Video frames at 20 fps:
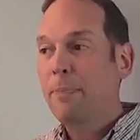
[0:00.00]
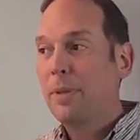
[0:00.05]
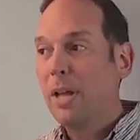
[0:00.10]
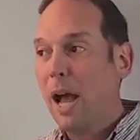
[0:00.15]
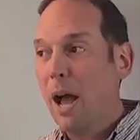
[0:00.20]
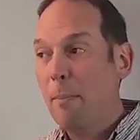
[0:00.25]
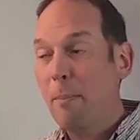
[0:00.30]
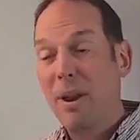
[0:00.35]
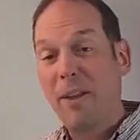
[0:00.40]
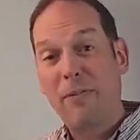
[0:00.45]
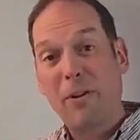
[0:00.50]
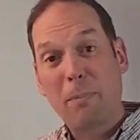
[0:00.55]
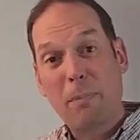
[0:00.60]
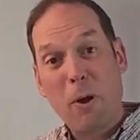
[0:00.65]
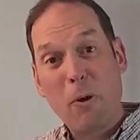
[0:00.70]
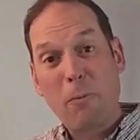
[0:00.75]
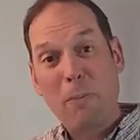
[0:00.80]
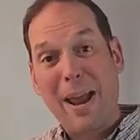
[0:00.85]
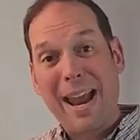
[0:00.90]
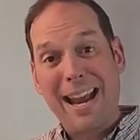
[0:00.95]
But if you're
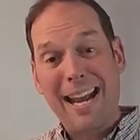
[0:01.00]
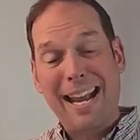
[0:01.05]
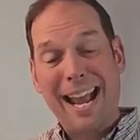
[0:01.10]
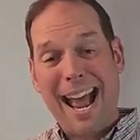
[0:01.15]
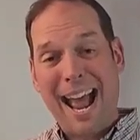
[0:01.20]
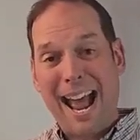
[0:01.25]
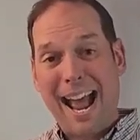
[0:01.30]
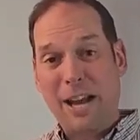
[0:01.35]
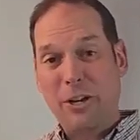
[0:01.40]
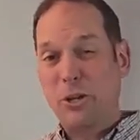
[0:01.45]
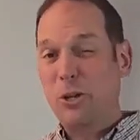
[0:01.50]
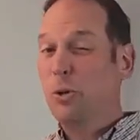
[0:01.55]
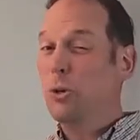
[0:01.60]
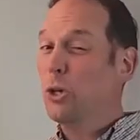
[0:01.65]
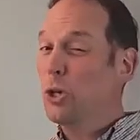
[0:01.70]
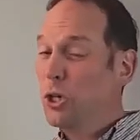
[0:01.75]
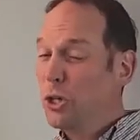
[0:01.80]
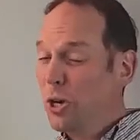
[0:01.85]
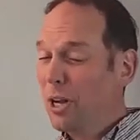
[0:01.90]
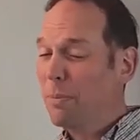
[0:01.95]
both paying cash, you
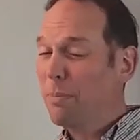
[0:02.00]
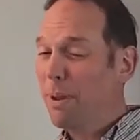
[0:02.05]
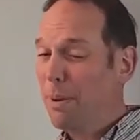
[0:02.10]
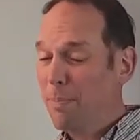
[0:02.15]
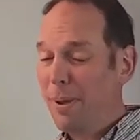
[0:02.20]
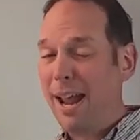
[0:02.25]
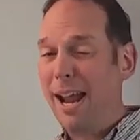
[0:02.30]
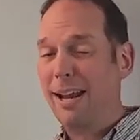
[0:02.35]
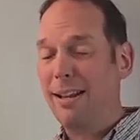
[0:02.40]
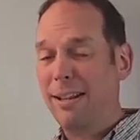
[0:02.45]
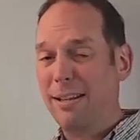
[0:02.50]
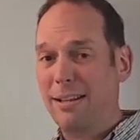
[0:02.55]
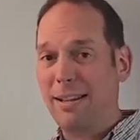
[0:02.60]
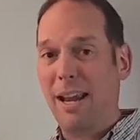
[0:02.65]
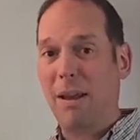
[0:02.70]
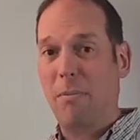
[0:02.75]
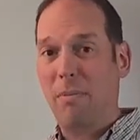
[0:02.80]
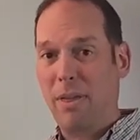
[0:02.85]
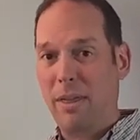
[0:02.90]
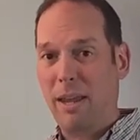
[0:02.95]
should be paying the
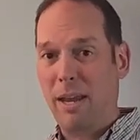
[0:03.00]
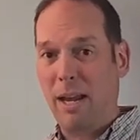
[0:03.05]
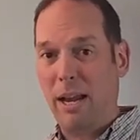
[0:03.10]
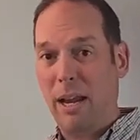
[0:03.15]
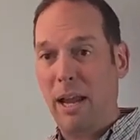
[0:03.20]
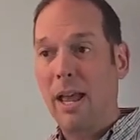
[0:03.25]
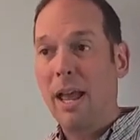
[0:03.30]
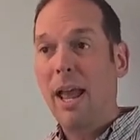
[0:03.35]
same thing.